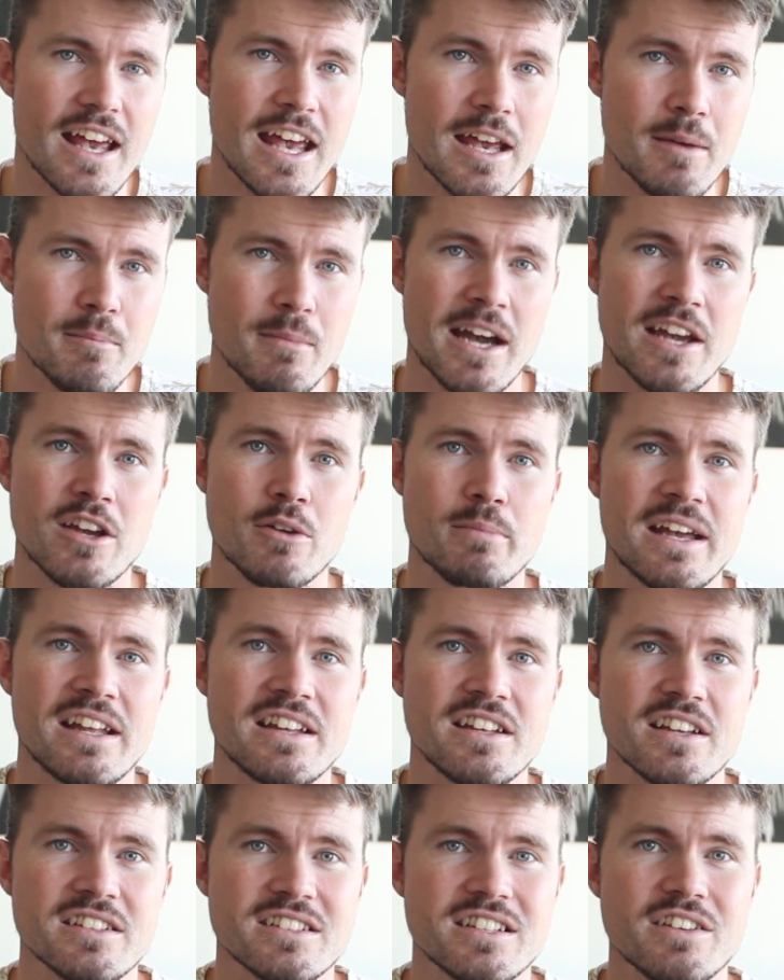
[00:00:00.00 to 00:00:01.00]
In my
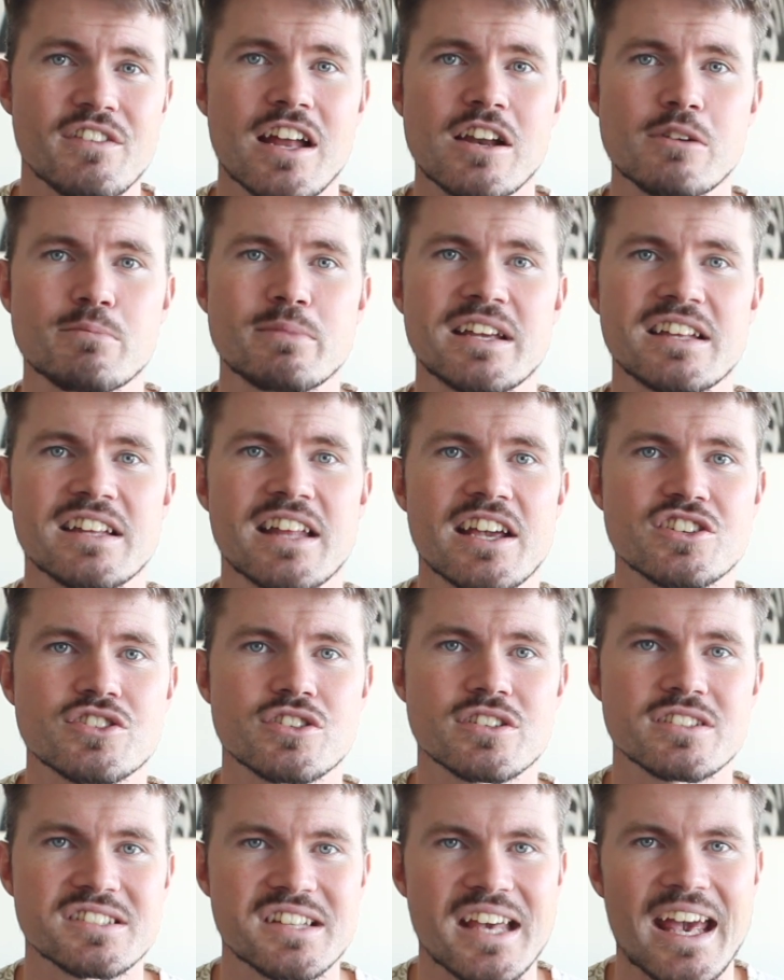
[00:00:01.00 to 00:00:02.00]
opinion, developing
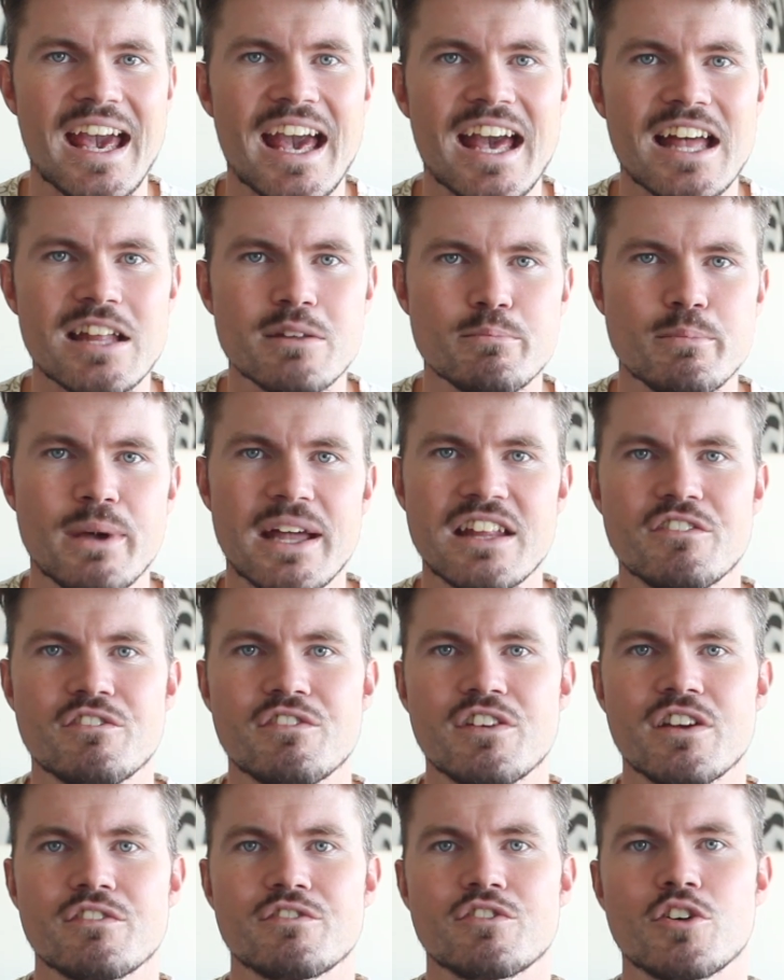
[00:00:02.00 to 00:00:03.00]
nations can
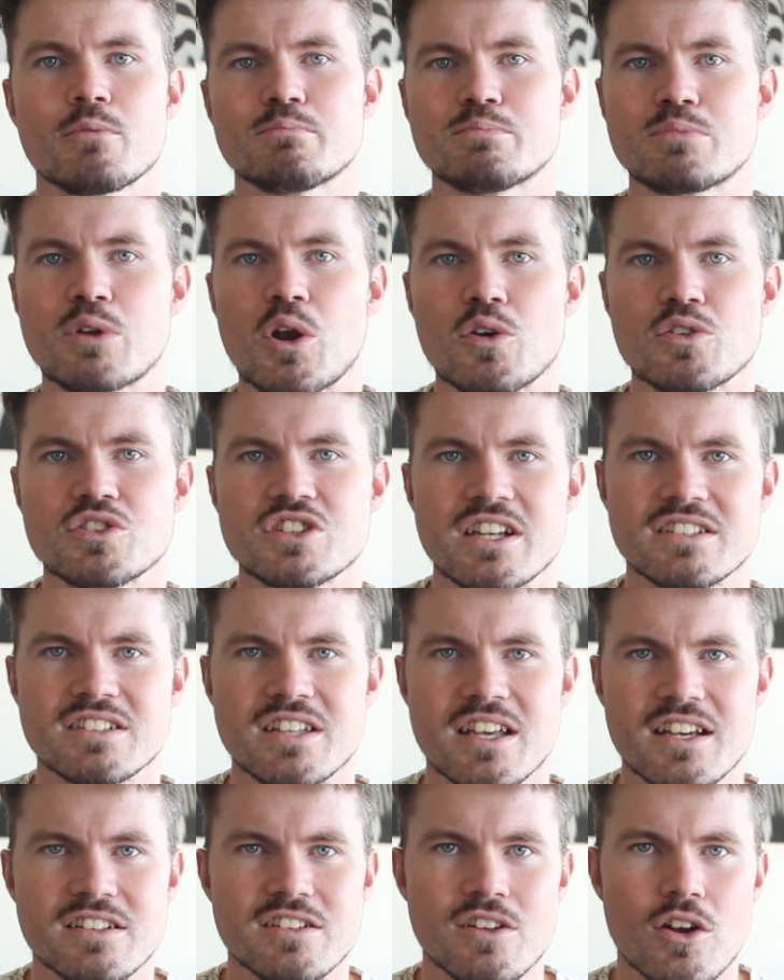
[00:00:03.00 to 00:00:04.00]
benefit from blockchain
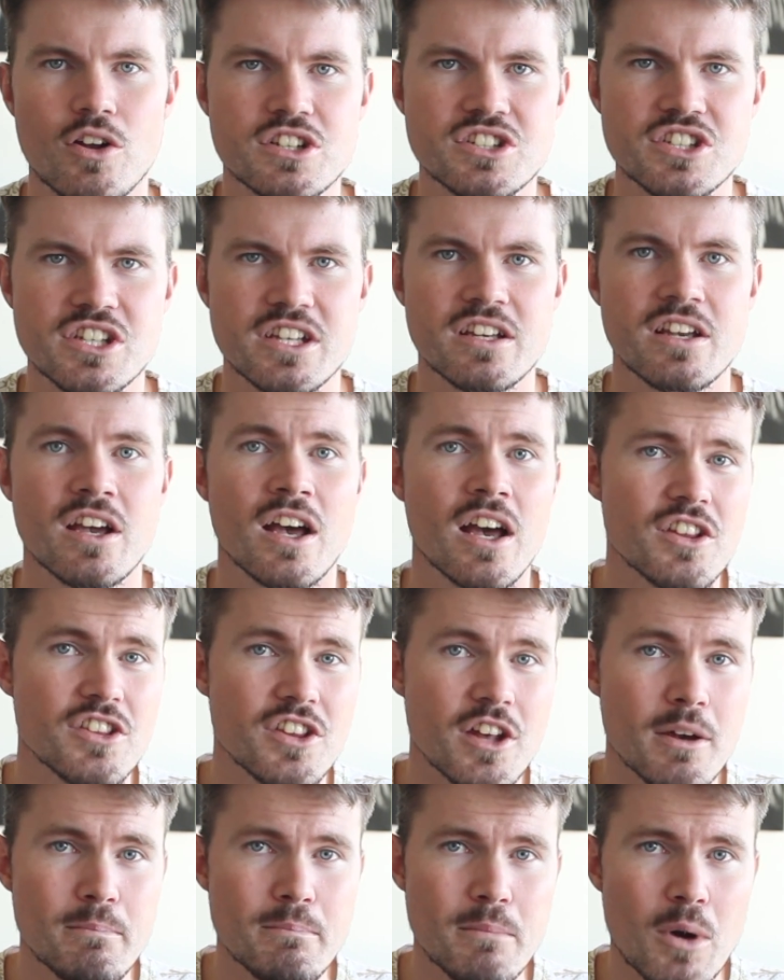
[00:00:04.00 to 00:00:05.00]
technology
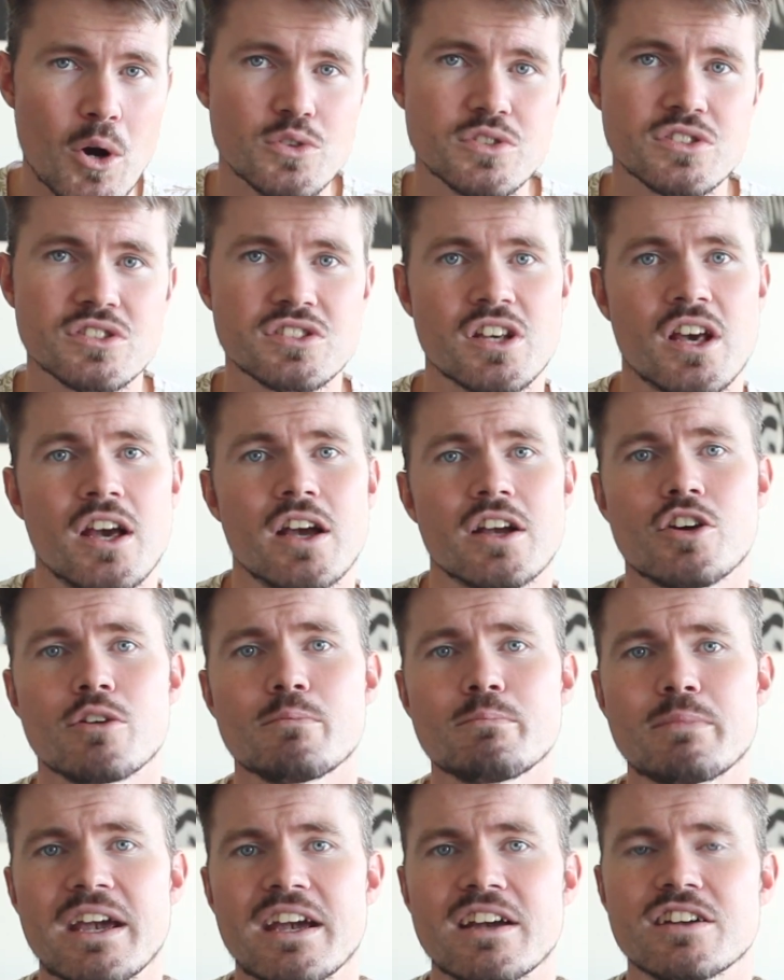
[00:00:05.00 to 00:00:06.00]
the most
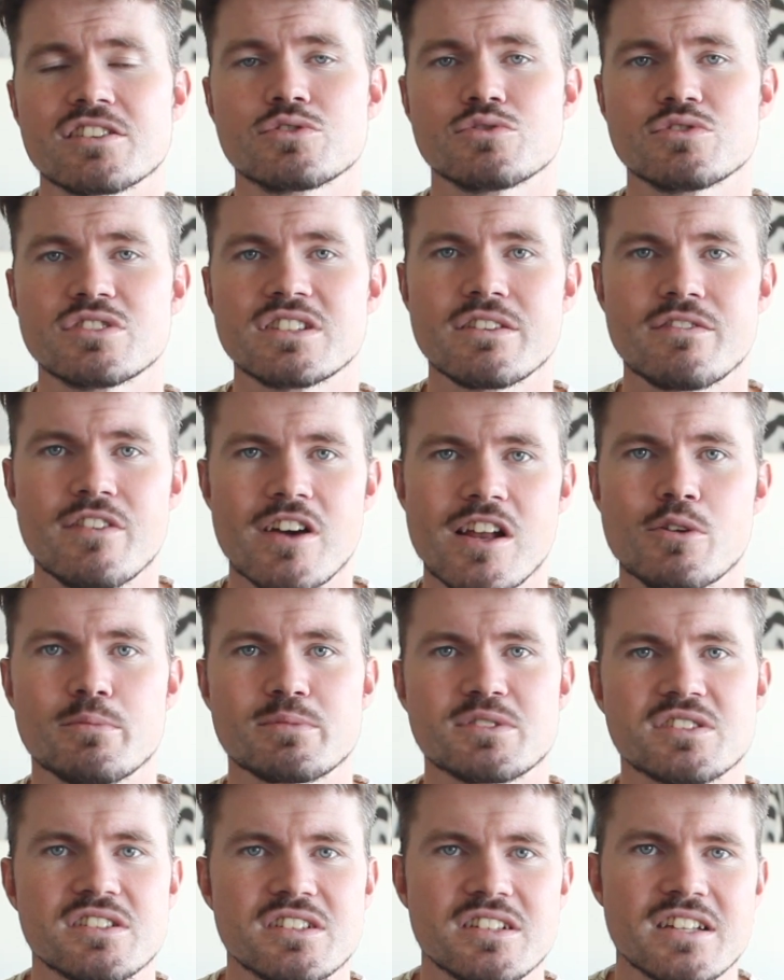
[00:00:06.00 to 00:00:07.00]
compared to
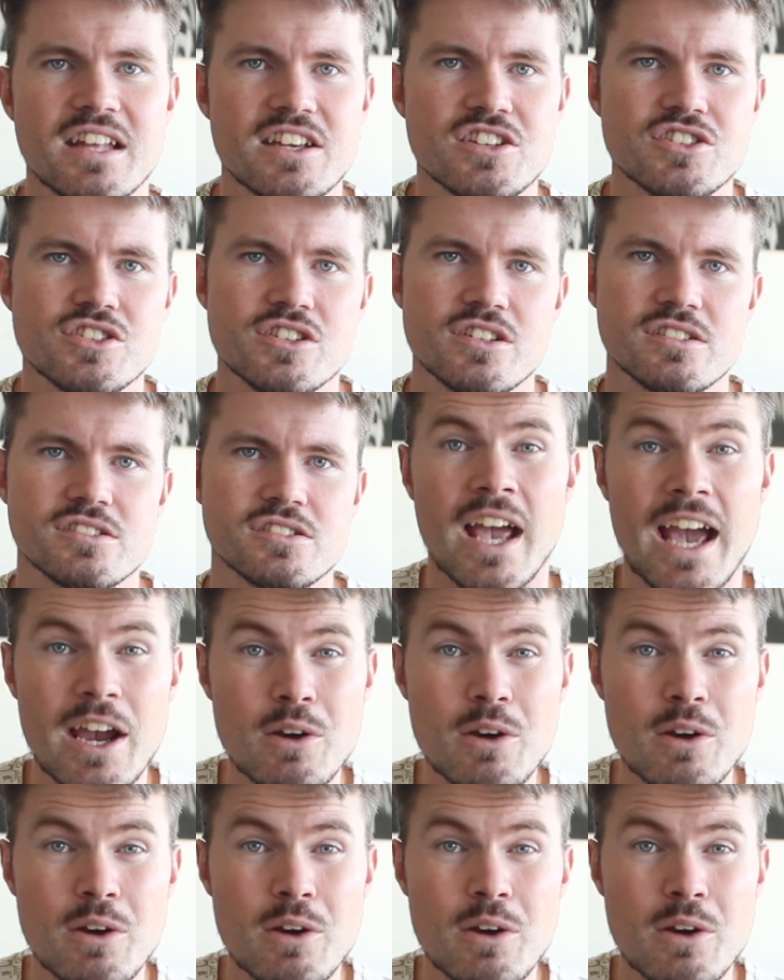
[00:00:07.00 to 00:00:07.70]
developed nations.